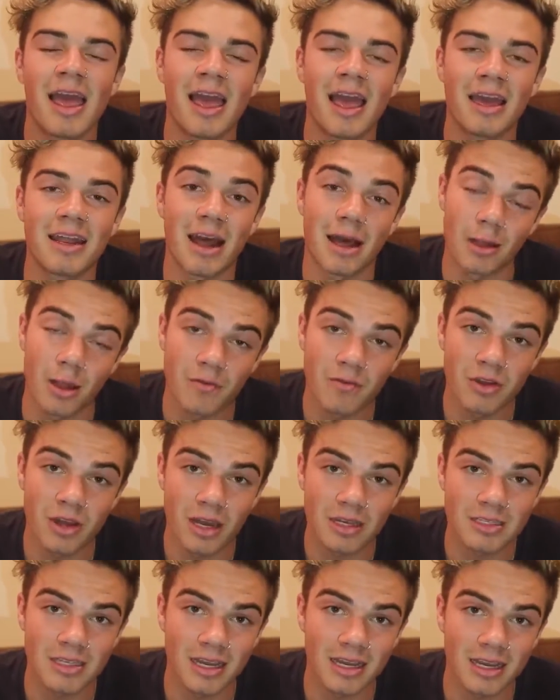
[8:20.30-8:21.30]
And I love you
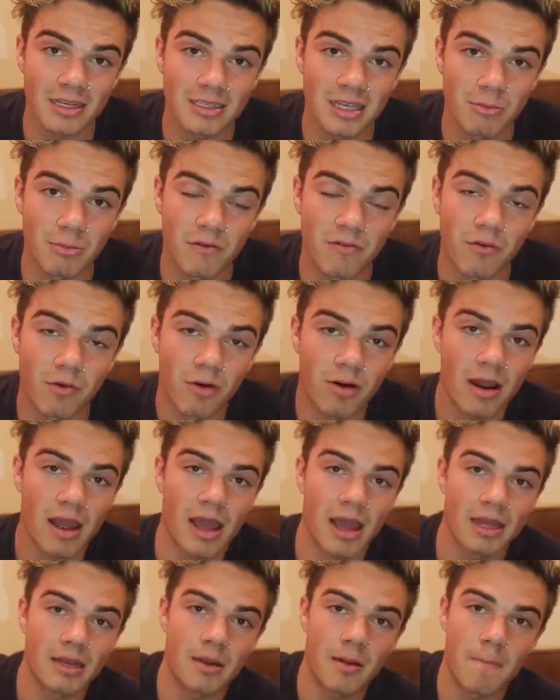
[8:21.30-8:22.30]
guys, like I said before.
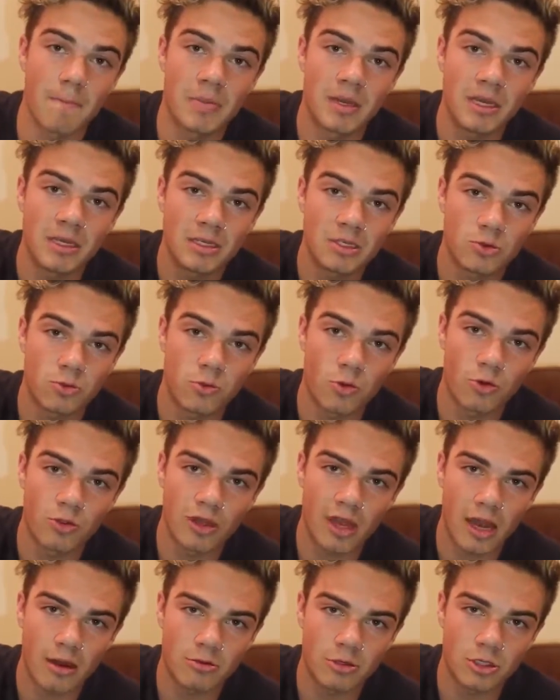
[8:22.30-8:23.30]
And peace. Roll
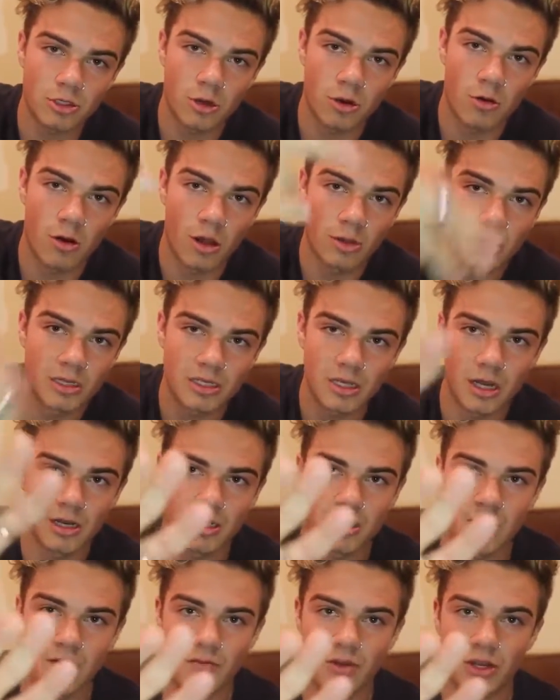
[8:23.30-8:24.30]
the outro on this
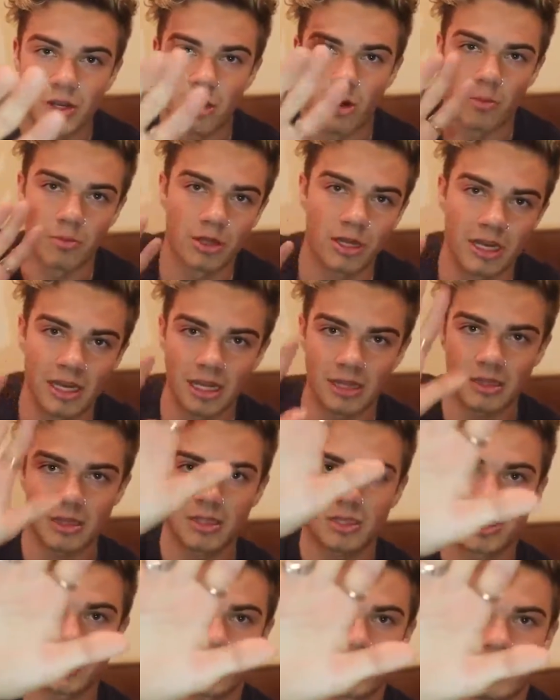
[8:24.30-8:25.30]
uncut video. I'm gonna hit
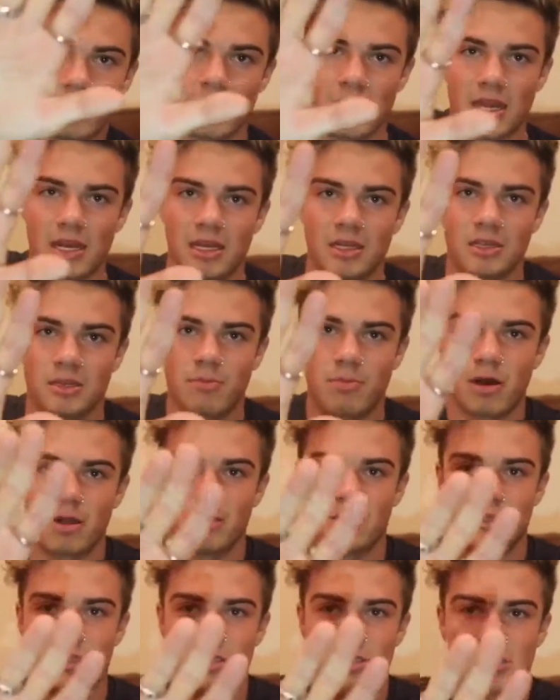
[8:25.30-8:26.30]
the screen and hit the
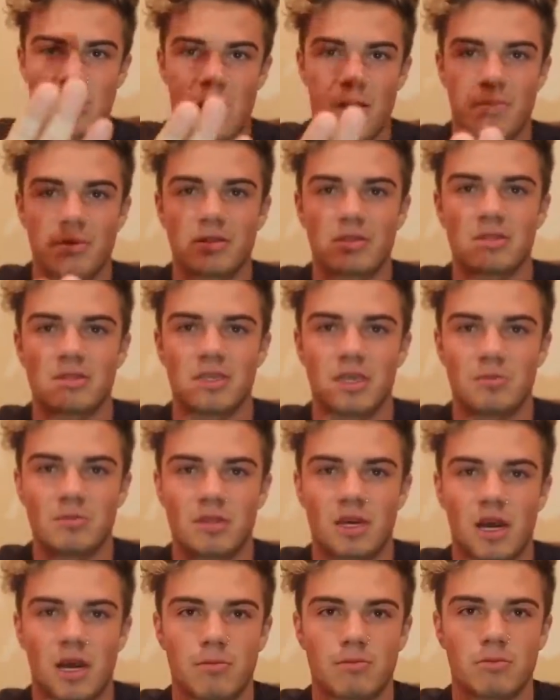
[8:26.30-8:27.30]
button to stop at the same
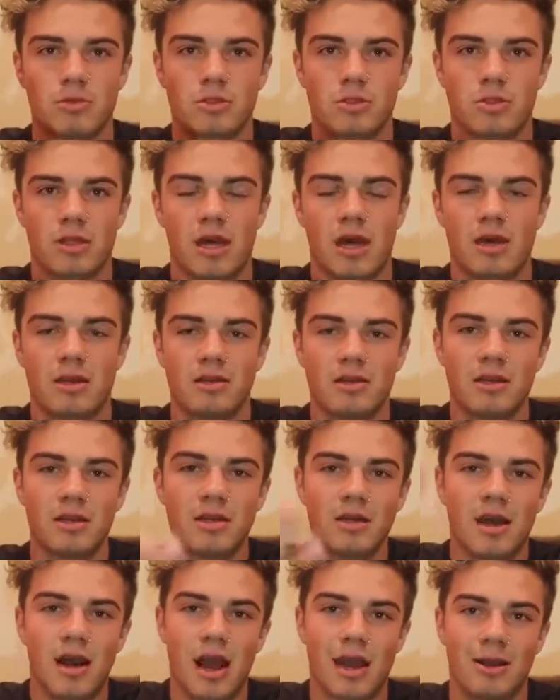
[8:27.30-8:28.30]
time, so that
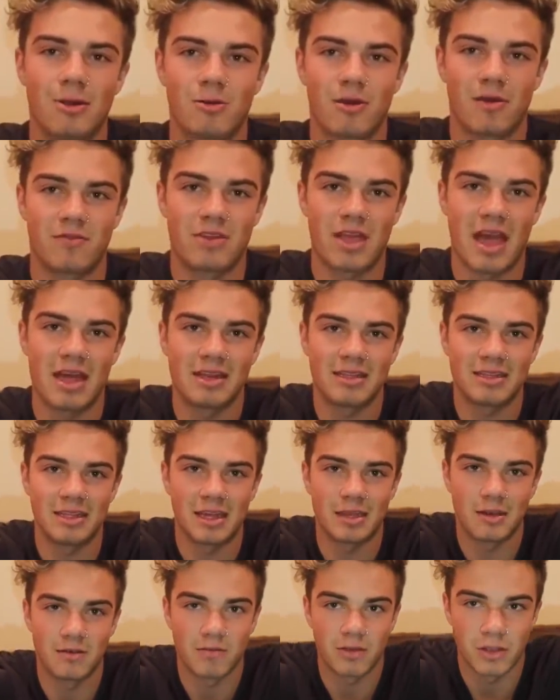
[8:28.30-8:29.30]
I don't have to edit
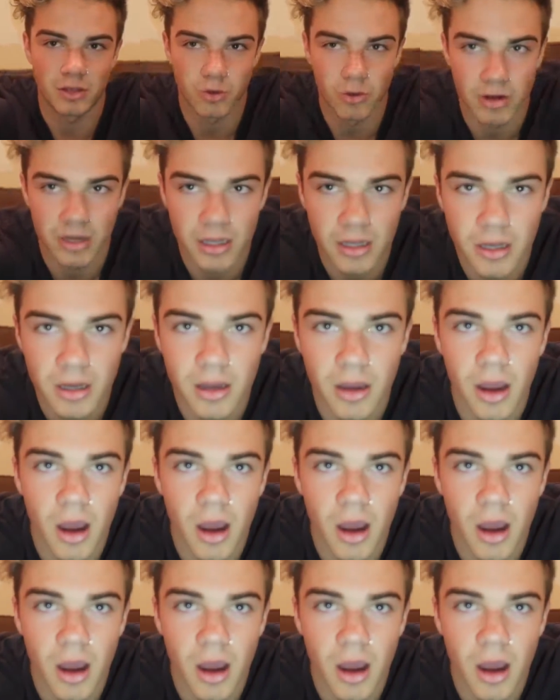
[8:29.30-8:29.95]
the end of it. You ready?